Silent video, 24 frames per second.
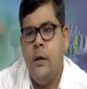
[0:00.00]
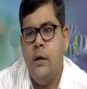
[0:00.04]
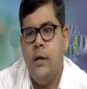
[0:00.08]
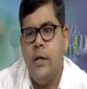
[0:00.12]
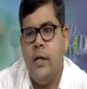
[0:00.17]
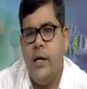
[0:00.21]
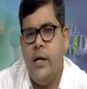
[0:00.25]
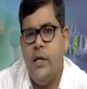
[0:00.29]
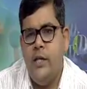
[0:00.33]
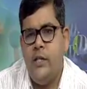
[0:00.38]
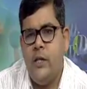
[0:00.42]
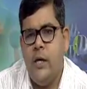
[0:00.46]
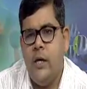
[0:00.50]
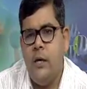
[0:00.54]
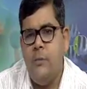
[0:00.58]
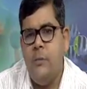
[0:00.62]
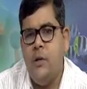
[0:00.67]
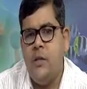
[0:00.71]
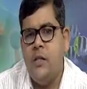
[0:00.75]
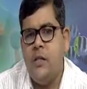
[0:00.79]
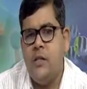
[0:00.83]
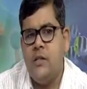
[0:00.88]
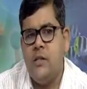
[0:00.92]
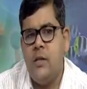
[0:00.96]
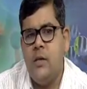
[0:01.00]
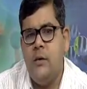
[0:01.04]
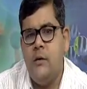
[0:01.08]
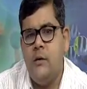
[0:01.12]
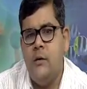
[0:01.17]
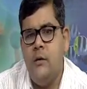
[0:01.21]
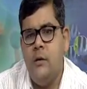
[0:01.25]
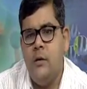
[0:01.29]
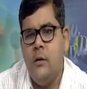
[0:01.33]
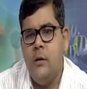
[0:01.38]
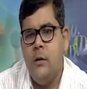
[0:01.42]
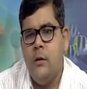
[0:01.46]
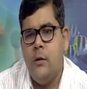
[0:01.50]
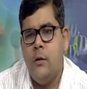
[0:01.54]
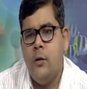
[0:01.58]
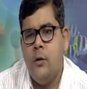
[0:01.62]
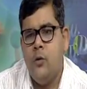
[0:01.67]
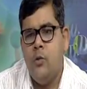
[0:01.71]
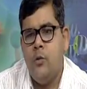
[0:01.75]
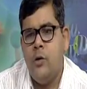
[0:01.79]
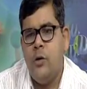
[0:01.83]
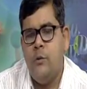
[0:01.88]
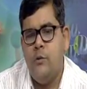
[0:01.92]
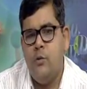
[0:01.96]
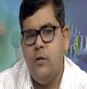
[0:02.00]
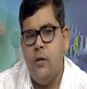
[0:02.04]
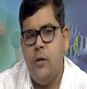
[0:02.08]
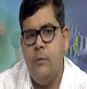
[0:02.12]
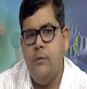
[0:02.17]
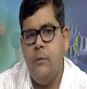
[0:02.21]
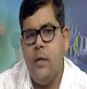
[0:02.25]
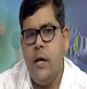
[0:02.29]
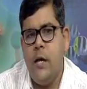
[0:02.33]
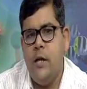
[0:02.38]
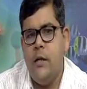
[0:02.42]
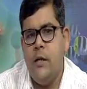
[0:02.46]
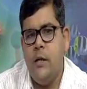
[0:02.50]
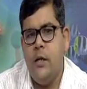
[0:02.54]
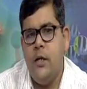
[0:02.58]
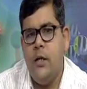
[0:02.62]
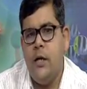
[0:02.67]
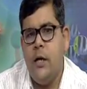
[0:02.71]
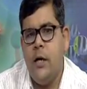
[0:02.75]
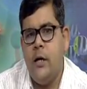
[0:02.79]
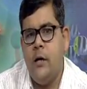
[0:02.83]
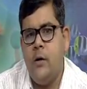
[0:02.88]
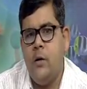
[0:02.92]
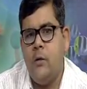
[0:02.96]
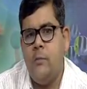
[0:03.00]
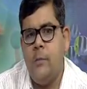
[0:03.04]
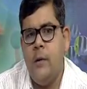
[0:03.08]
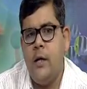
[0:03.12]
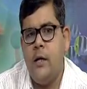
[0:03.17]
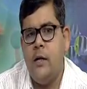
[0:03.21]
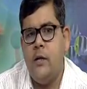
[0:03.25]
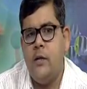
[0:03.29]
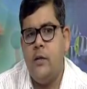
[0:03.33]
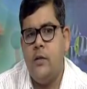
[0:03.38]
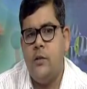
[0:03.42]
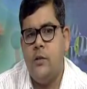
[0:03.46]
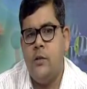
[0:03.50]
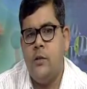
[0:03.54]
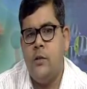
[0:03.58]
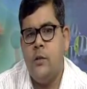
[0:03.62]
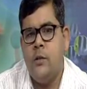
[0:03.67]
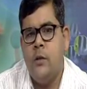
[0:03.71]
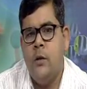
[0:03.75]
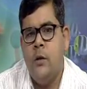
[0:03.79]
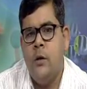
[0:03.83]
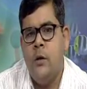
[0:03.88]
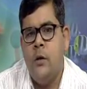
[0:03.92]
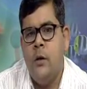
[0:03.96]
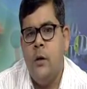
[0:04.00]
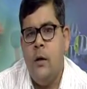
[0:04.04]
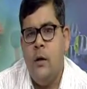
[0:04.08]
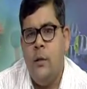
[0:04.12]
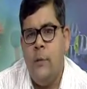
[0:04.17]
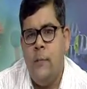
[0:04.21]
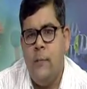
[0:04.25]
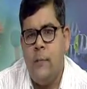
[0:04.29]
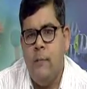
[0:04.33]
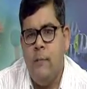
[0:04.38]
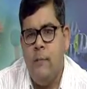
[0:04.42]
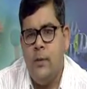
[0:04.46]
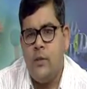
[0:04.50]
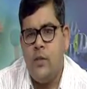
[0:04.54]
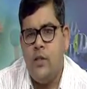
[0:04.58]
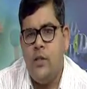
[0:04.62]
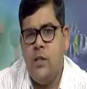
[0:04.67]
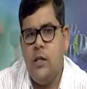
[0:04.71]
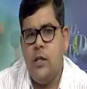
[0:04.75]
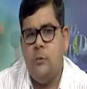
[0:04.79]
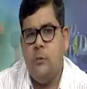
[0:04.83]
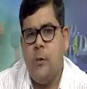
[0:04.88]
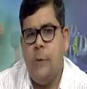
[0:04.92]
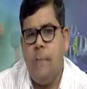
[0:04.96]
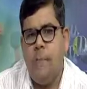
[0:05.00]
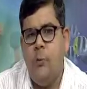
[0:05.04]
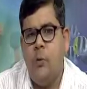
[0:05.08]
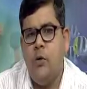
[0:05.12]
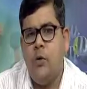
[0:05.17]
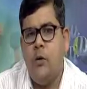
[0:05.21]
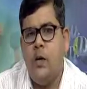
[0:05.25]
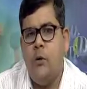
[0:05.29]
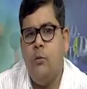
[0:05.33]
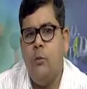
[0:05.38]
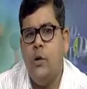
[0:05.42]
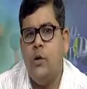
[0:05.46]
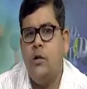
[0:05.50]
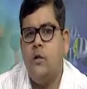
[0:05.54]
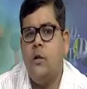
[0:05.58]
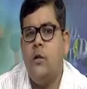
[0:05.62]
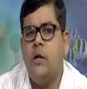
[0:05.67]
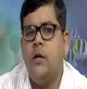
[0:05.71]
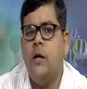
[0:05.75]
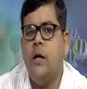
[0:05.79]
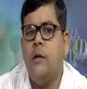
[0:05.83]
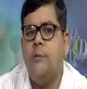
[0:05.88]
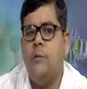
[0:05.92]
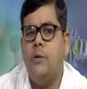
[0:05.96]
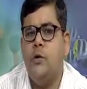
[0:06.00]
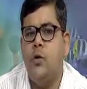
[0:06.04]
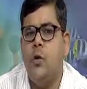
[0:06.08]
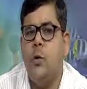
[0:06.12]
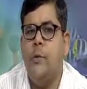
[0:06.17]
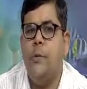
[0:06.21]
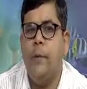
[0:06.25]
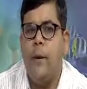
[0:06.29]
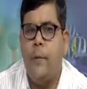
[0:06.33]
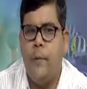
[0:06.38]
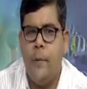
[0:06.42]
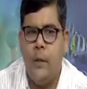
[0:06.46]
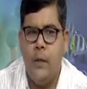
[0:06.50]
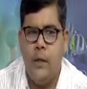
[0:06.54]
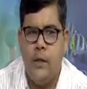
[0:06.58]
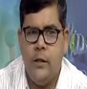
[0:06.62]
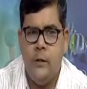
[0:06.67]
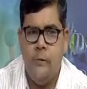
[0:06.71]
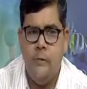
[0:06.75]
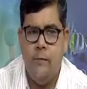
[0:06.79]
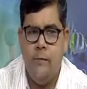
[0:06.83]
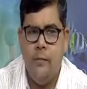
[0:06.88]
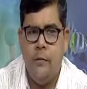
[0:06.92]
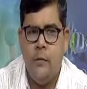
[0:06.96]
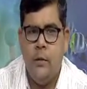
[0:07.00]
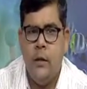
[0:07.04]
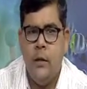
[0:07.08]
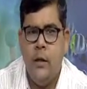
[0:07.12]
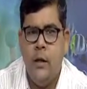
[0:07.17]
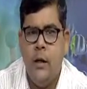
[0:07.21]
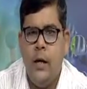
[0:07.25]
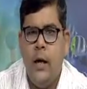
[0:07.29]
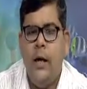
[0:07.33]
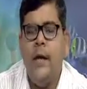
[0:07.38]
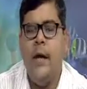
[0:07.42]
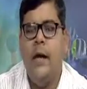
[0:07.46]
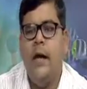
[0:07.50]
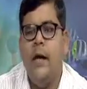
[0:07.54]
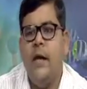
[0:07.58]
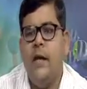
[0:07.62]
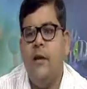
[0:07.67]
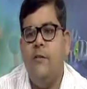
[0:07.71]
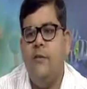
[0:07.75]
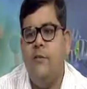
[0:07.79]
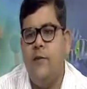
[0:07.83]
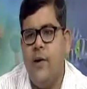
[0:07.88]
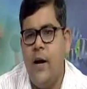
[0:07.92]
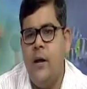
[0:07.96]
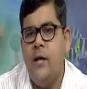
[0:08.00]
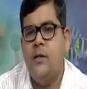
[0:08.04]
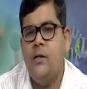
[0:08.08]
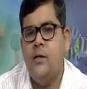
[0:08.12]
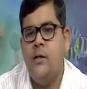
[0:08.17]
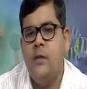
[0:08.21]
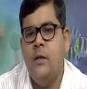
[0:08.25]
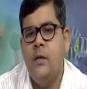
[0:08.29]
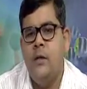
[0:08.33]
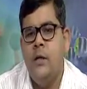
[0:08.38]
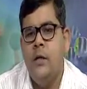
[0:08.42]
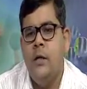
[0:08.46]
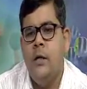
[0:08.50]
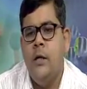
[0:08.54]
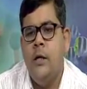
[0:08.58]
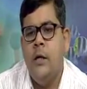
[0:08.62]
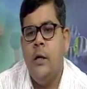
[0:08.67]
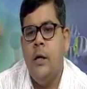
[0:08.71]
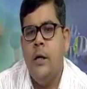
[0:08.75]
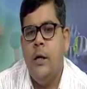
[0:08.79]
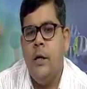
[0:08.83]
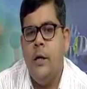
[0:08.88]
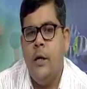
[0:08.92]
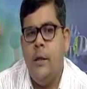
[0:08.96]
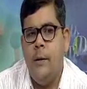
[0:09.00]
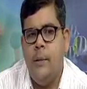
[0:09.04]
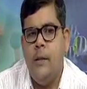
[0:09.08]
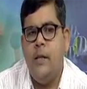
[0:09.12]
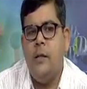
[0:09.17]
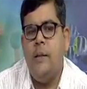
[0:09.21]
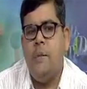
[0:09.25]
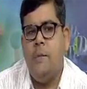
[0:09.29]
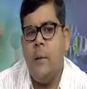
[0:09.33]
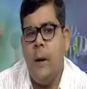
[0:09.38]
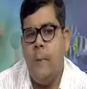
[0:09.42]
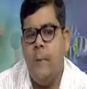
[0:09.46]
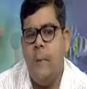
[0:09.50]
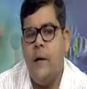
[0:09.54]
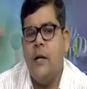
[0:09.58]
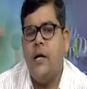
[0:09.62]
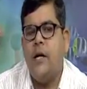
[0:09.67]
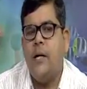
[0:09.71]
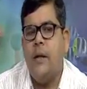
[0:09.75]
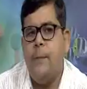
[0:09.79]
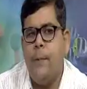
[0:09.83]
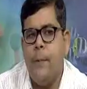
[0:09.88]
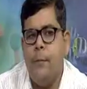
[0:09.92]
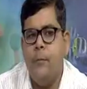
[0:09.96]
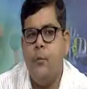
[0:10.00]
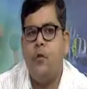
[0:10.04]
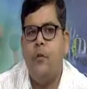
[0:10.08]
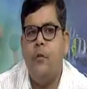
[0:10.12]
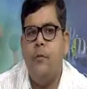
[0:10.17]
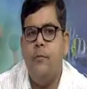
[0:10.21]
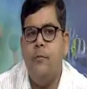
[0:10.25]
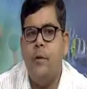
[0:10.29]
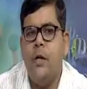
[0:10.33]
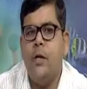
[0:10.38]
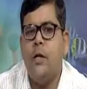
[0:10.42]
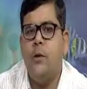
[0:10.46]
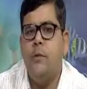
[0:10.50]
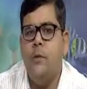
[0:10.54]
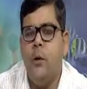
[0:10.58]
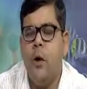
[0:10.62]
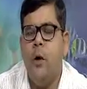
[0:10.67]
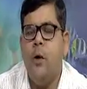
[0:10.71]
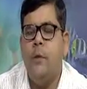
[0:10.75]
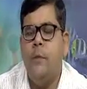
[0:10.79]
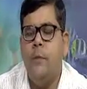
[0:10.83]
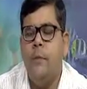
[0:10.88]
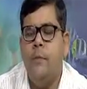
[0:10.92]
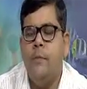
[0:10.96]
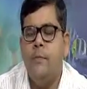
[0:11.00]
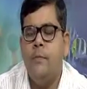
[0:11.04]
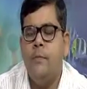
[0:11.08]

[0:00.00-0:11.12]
there is a limitation to the Muslim that he cannot make his wasiyat of more than 1/3 of his whole property. And again friends, even the property of a Muslim will devolve